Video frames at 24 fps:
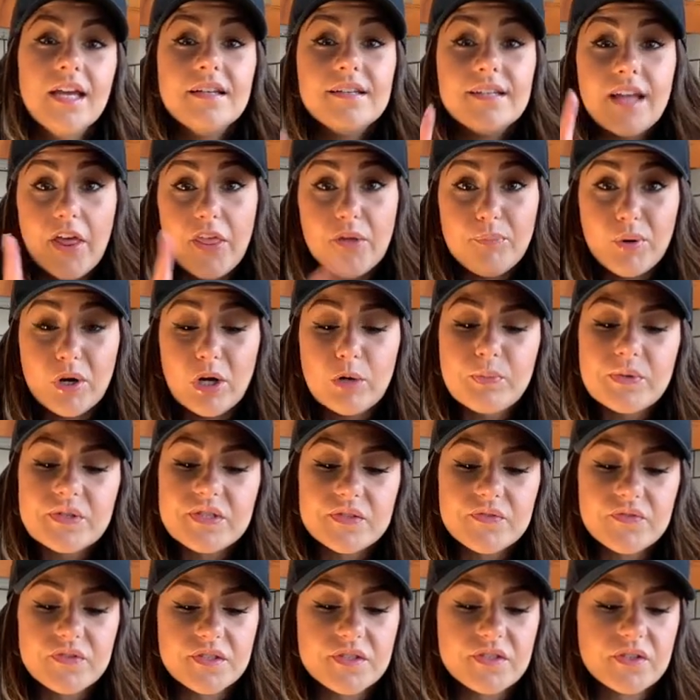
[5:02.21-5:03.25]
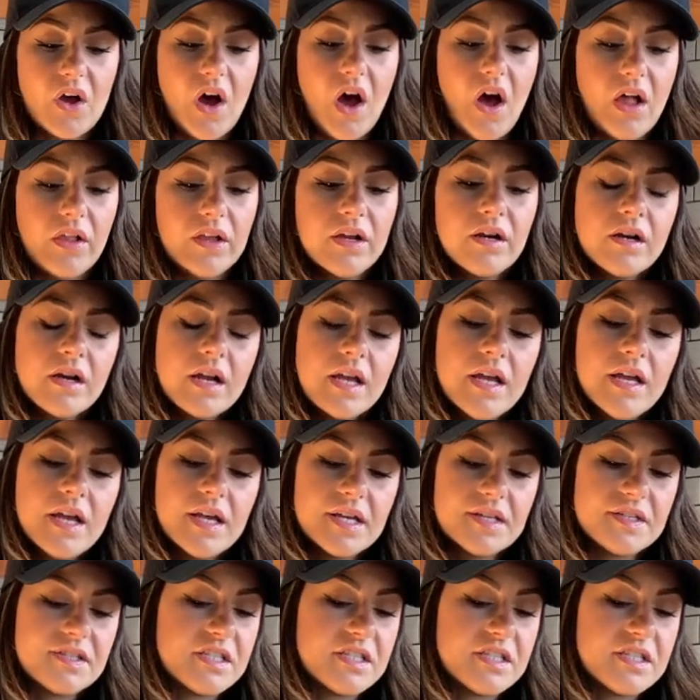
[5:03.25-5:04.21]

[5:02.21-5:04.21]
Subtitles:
Now the purpose of this collar is